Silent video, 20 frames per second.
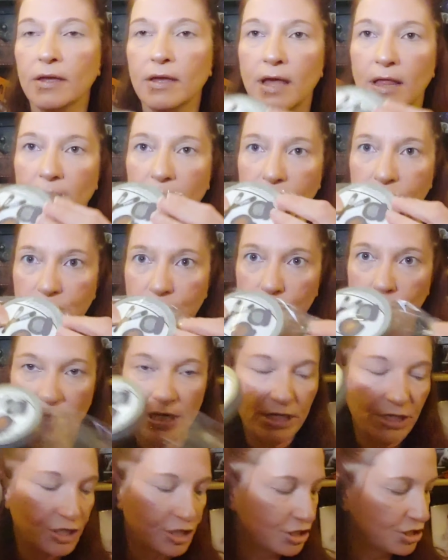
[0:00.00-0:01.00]
color
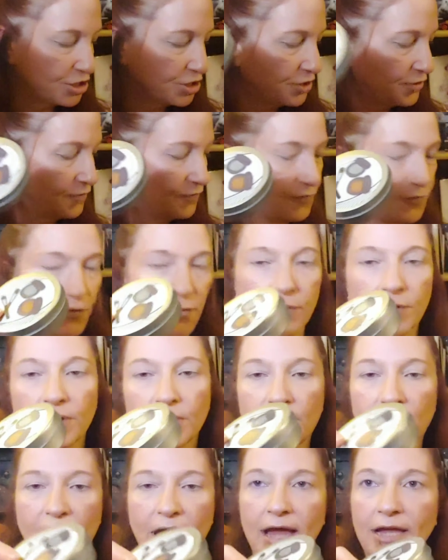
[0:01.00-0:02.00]
switch
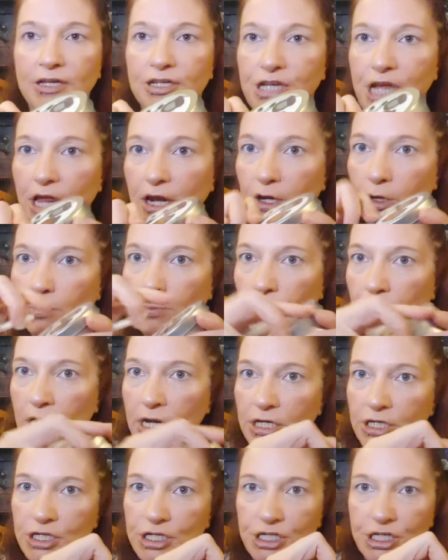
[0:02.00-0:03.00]
for the eyeshadow
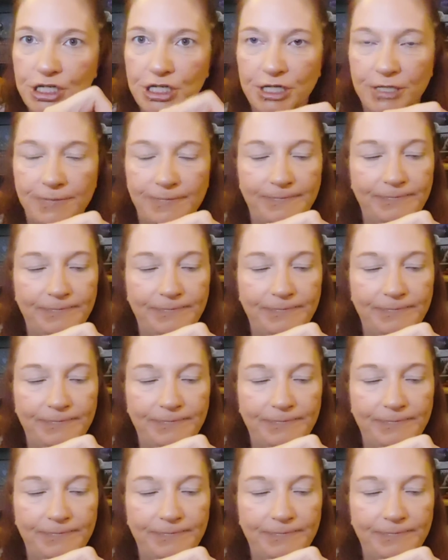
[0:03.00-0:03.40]
brush,